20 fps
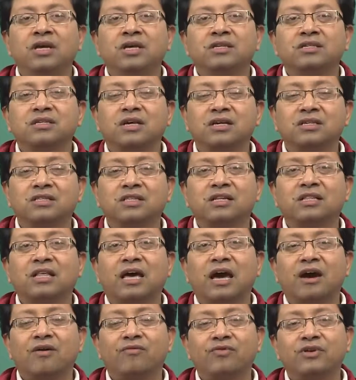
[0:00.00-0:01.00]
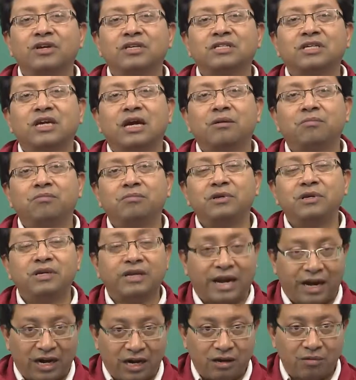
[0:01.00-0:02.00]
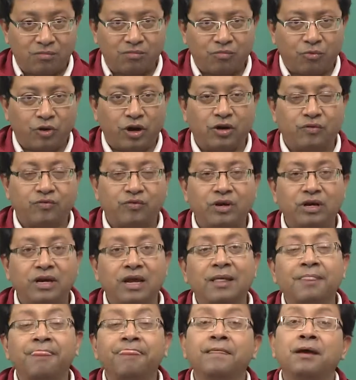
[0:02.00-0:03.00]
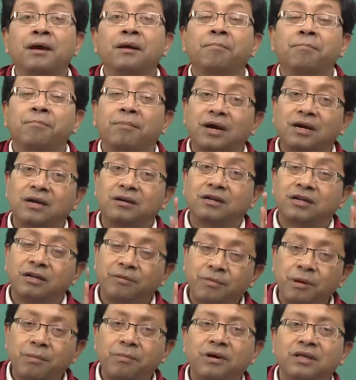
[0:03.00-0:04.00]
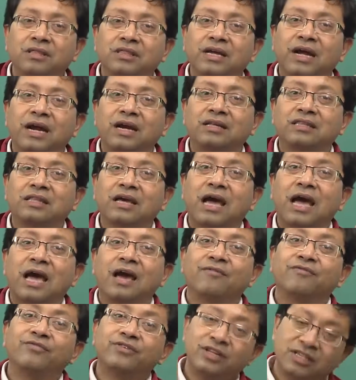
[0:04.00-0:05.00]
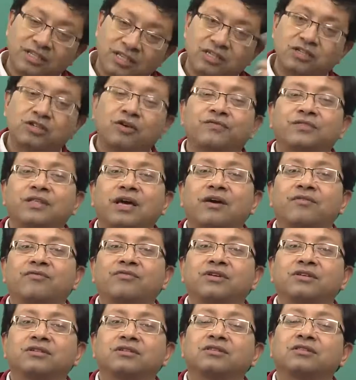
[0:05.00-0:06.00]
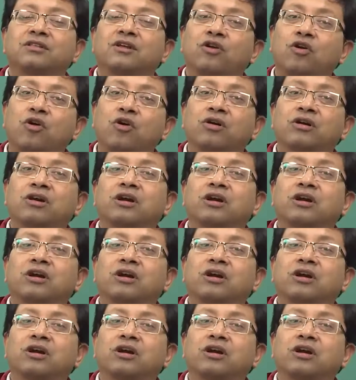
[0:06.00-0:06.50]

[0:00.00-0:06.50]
such that the average can be random, point 1. But remember that the averages of the average in the long